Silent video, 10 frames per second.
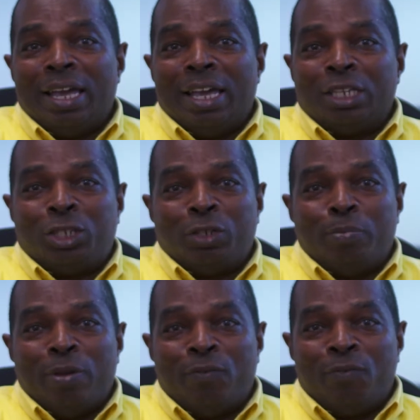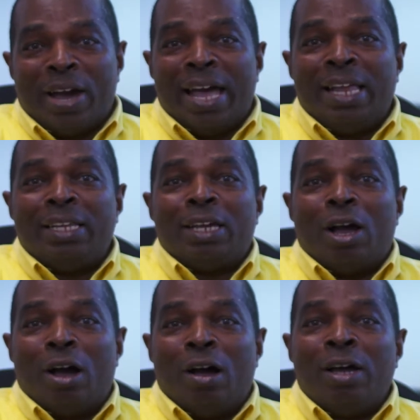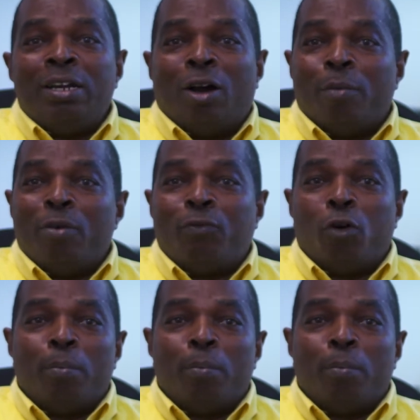it should be filed on or before